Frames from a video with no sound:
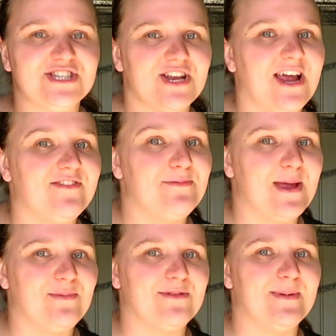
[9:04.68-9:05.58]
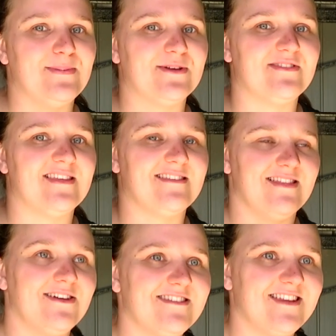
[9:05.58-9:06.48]
just going to have to bear with me, because there's a
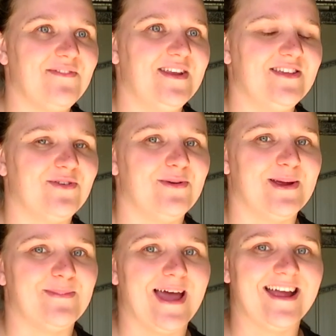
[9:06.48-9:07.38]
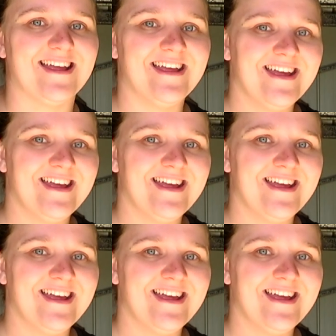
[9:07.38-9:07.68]
lot of stuff in his grooming bag.